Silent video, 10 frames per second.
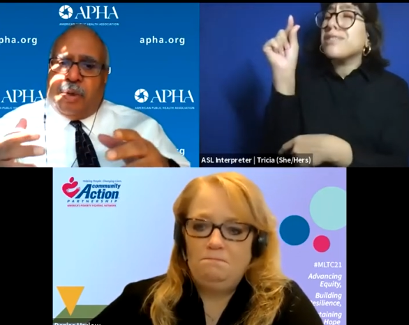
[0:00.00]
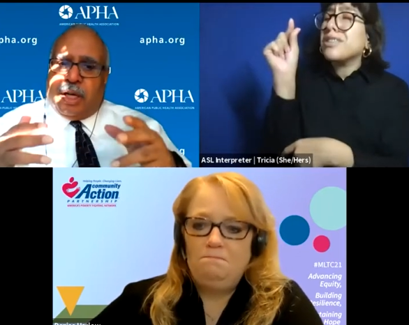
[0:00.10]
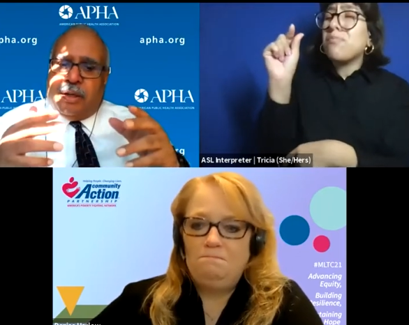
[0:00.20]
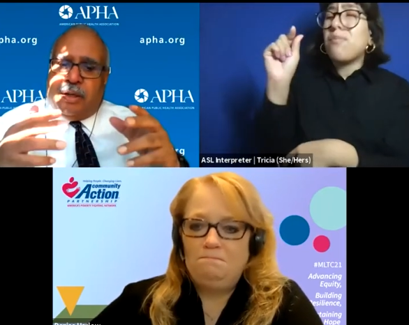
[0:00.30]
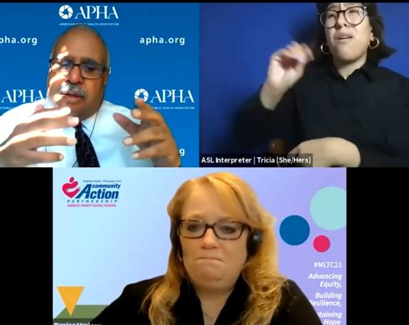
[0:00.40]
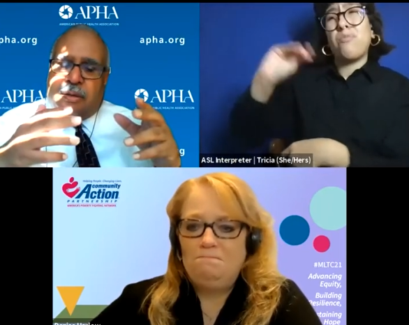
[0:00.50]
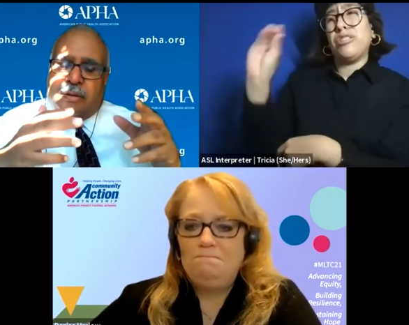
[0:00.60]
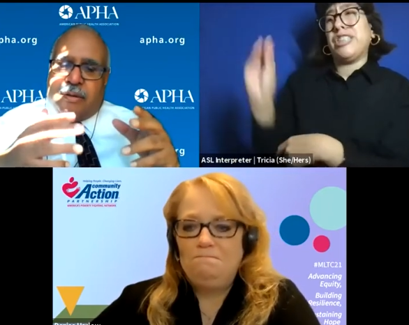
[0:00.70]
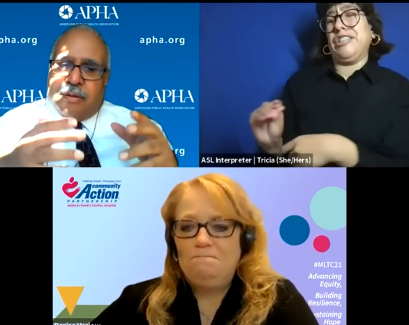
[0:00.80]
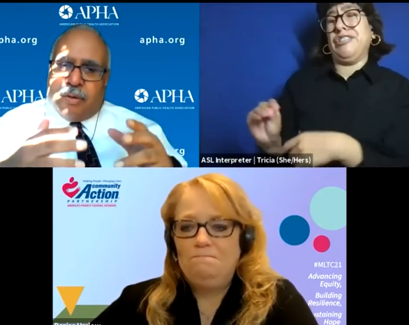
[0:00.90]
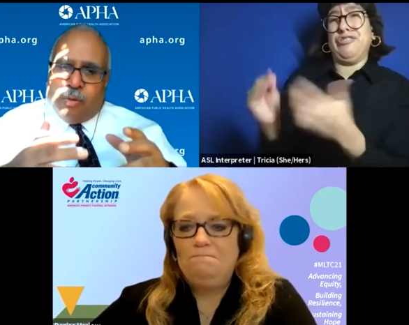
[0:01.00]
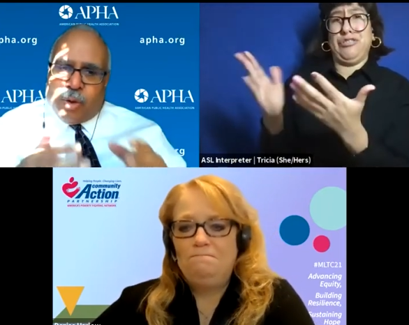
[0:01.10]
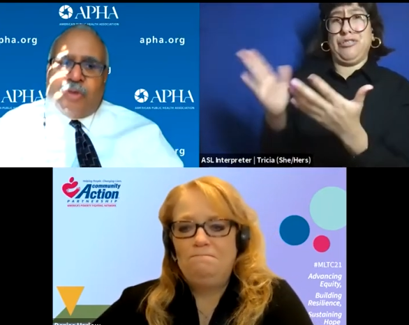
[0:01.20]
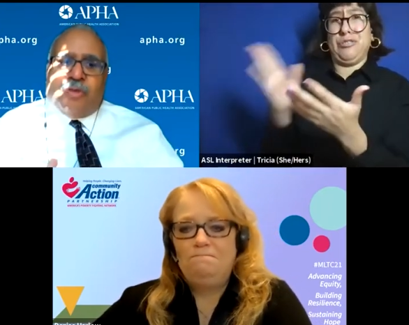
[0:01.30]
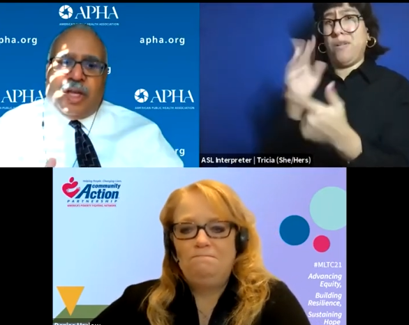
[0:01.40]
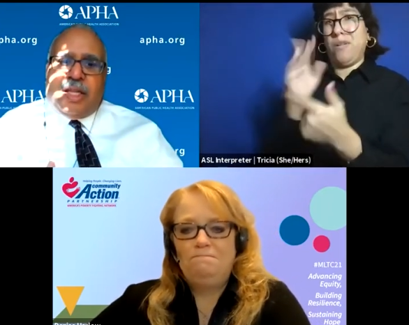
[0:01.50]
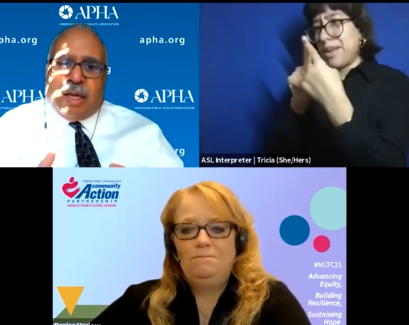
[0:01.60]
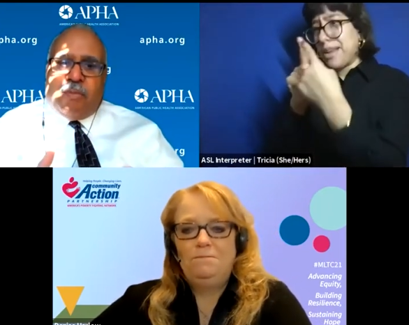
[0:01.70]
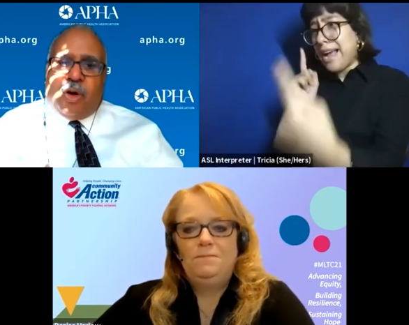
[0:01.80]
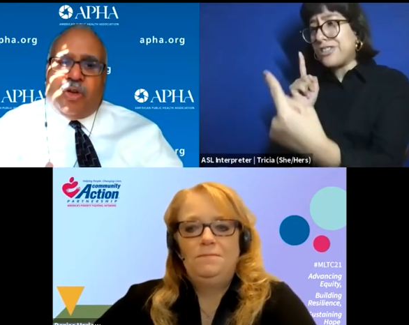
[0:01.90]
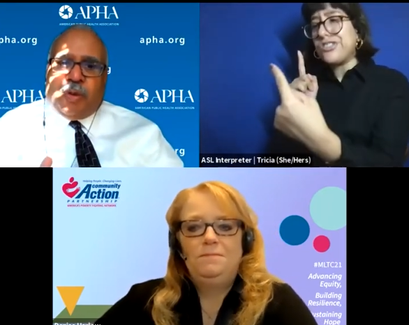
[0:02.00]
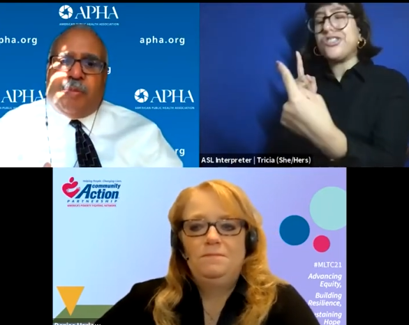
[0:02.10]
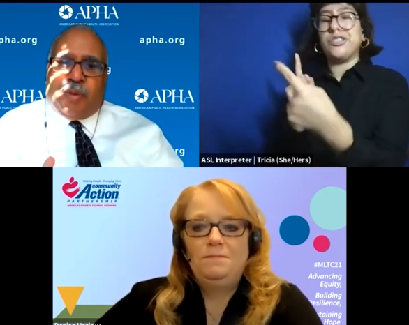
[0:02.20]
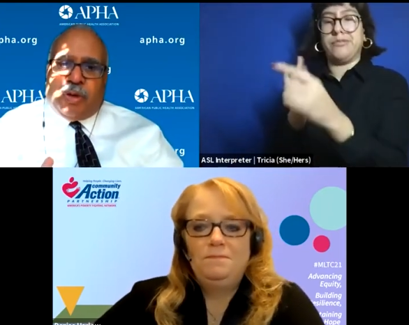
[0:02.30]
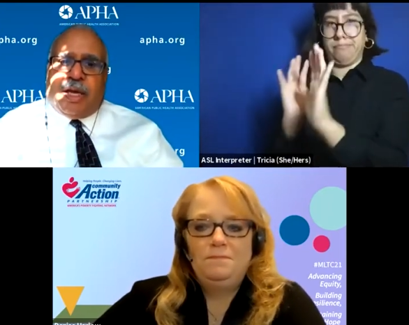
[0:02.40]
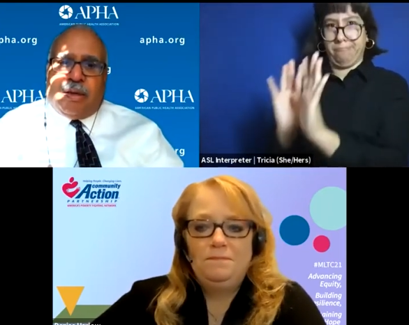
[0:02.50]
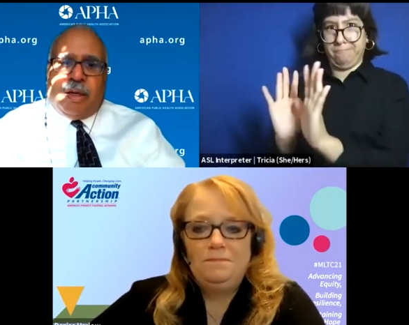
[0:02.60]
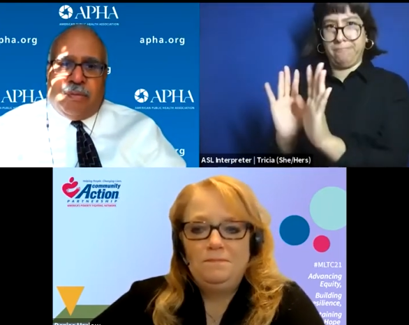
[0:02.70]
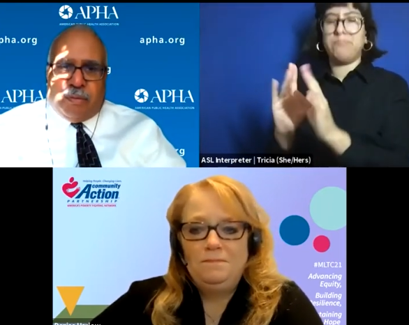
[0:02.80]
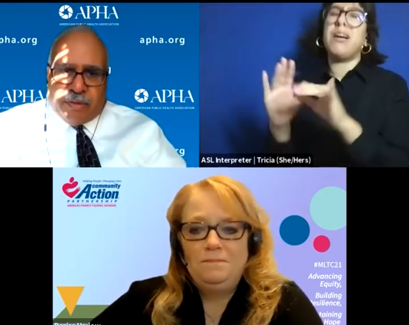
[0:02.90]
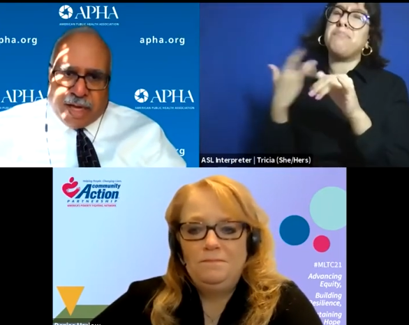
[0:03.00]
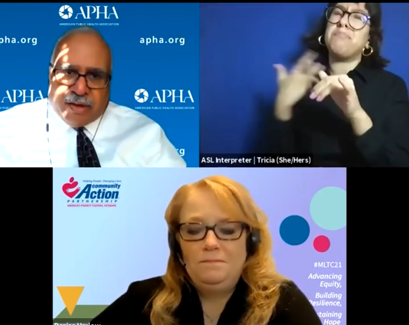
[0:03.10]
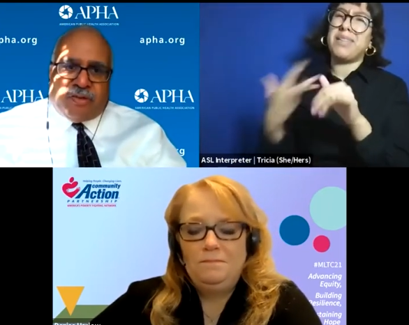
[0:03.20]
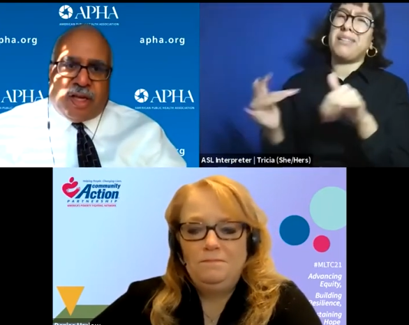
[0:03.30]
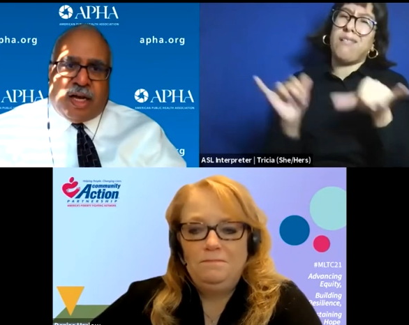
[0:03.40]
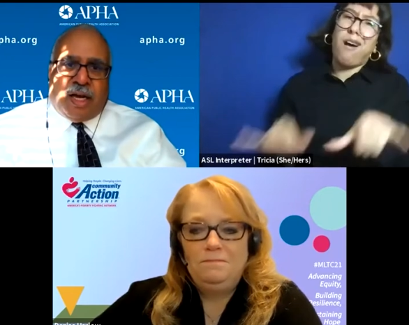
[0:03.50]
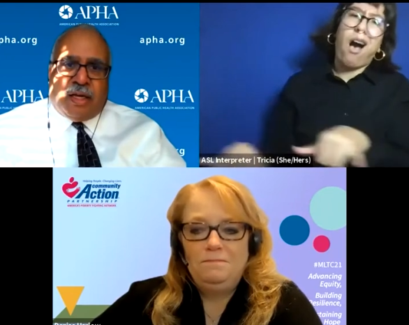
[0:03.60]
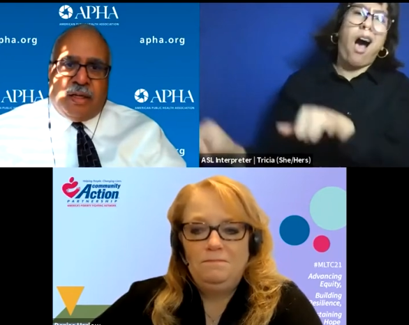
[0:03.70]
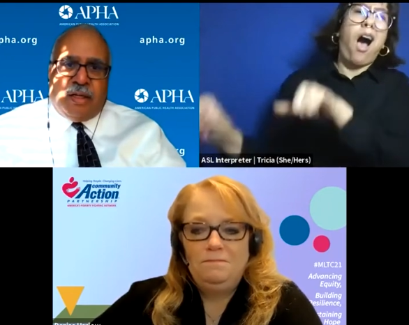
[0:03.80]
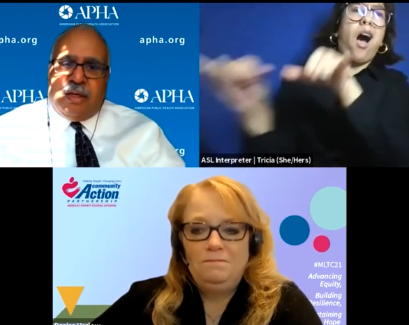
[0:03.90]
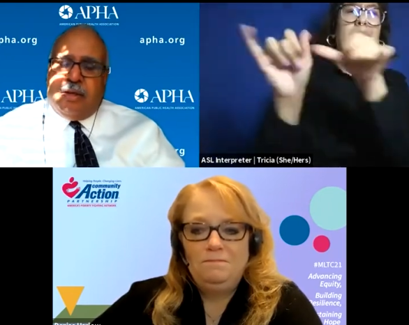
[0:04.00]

Speaker 1: But the worst thing that most people get, that aside,